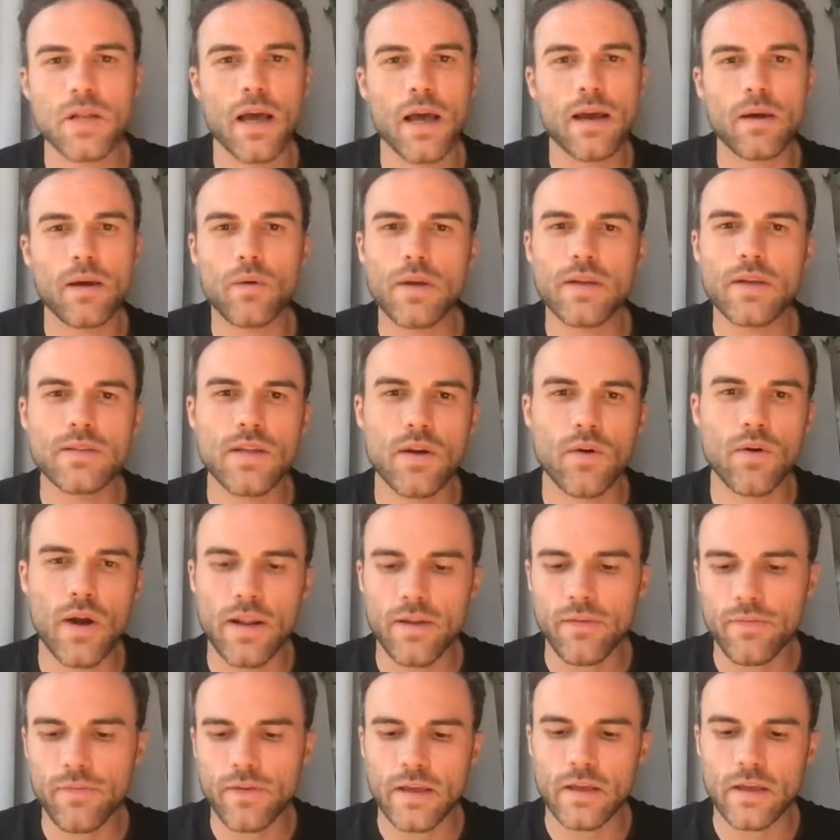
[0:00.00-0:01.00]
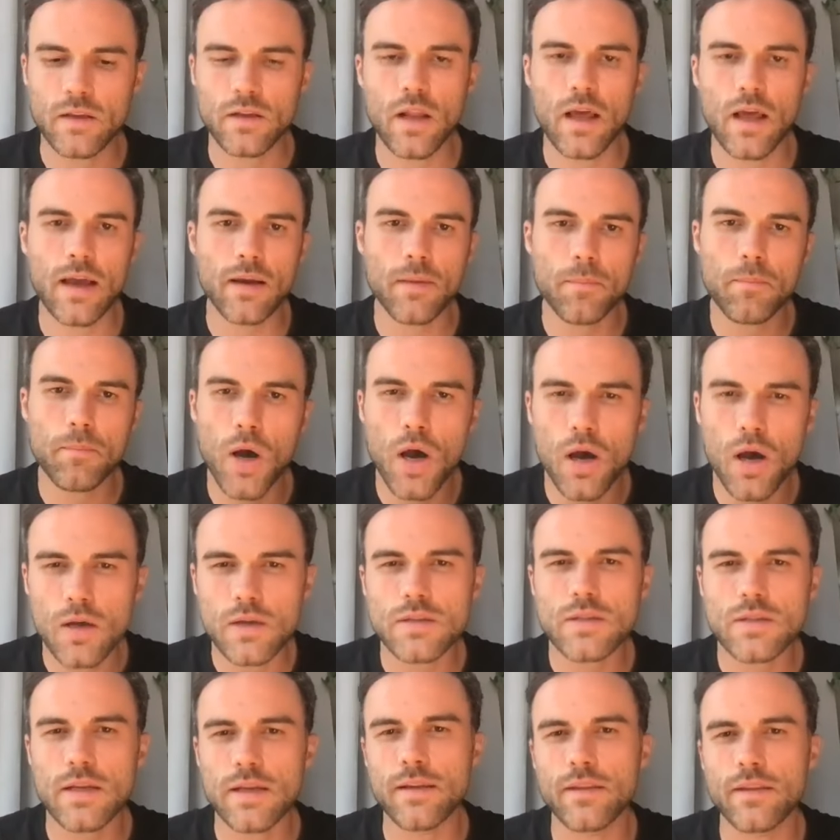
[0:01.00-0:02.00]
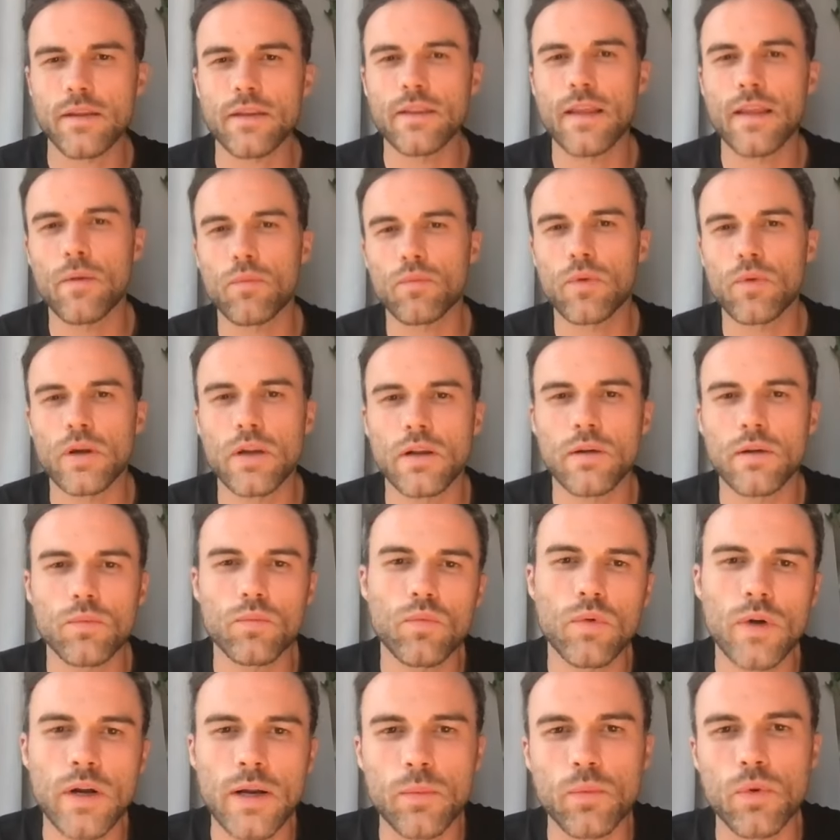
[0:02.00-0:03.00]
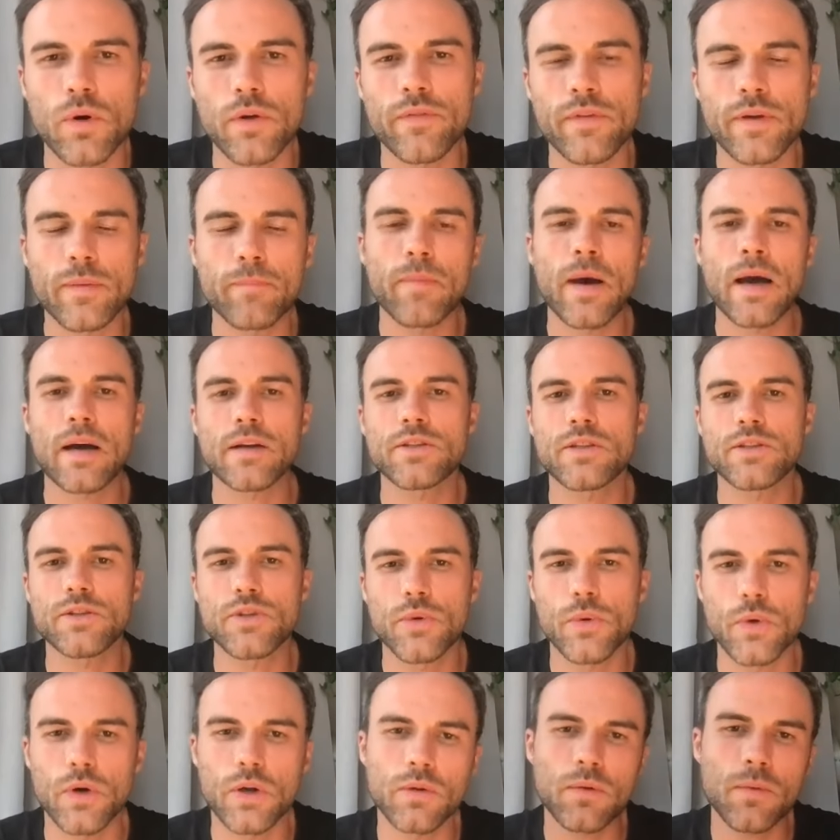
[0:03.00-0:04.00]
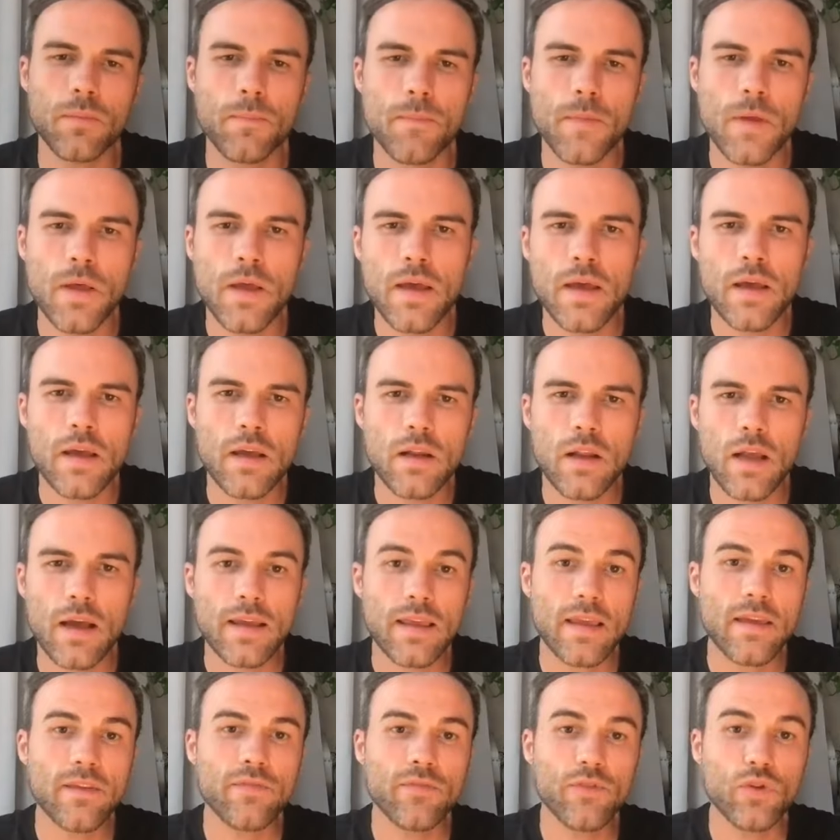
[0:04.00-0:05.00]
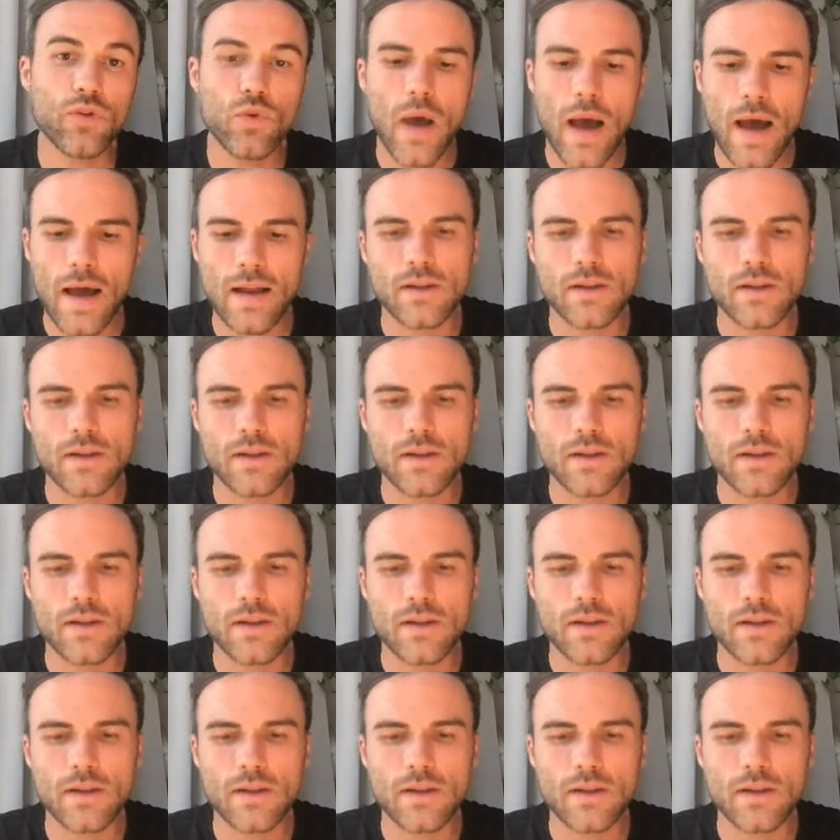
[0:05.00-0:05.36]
Like, is there anything like personally that really really would have impacted you on, like if you